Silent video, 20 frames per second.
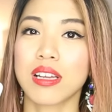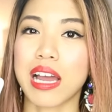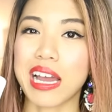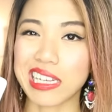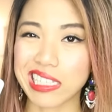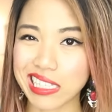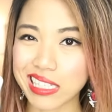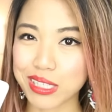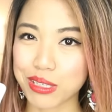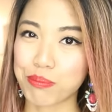
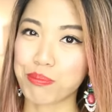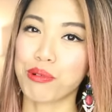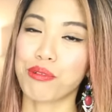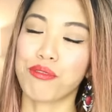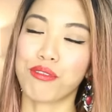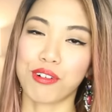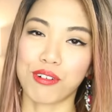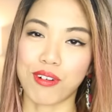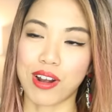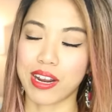I still
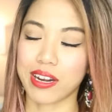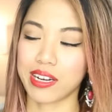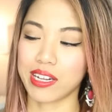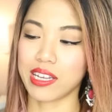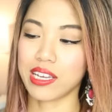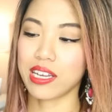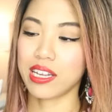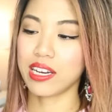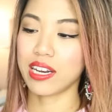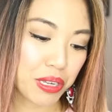prefer
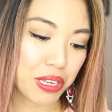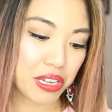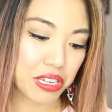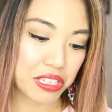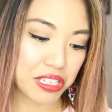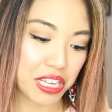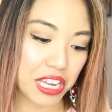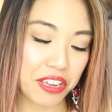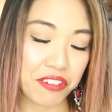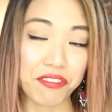writing it
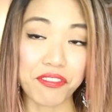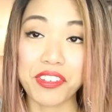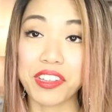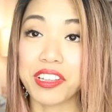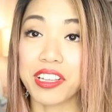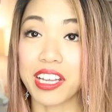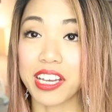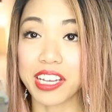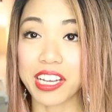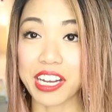because I
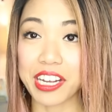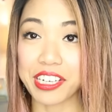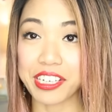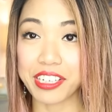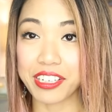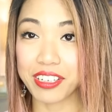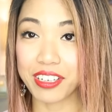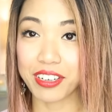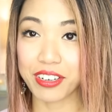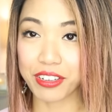feel like I
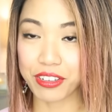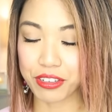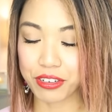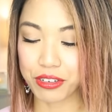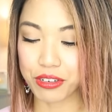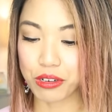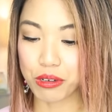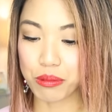need another